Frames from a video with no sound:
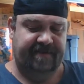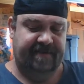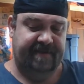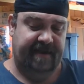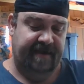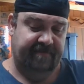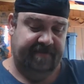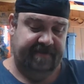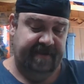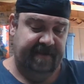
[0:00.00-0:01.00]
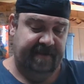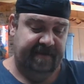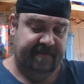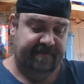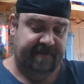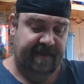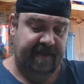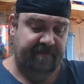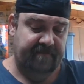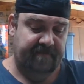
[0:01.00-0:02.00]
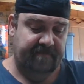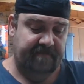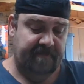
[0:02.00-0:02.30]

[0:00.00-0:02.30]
because I am seeing his name